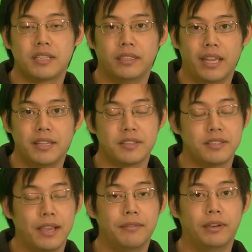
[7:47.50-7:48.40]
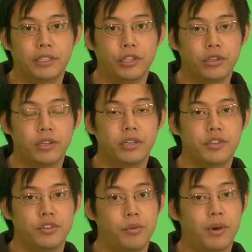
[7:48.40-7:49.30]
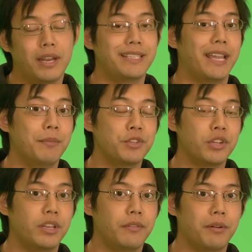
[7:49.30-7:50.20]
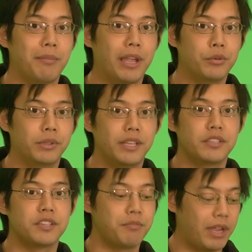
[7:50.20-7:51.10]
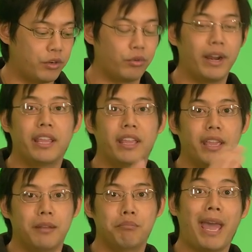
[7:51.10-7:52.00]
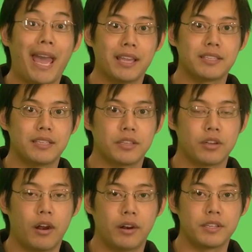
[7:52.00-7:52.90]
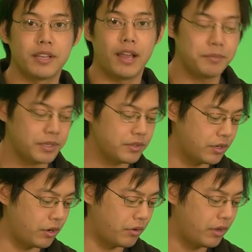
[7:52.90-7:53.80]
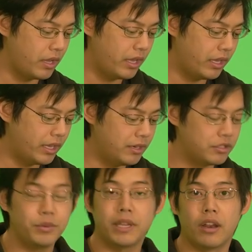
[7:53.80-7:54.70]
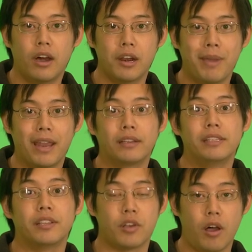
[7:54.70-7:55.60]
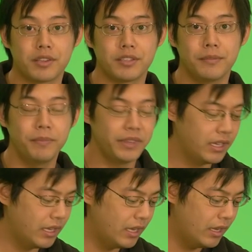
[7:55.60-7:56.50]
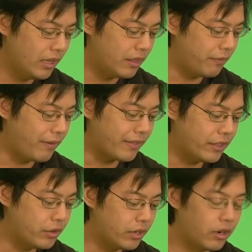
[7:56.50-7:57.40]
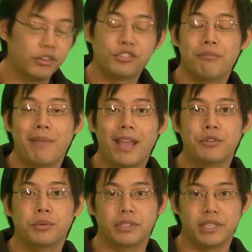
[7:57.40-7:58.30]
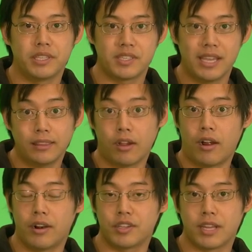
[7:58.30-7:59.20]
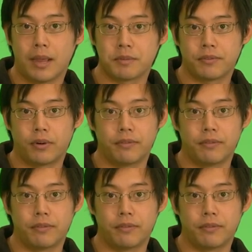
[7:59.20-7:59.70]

to lens is definitely good because you don't want to damage any of your manual lenses by cranking it past its hard stops. So it doing it automatically is awesome. The fact that you can also manually set the hard stops for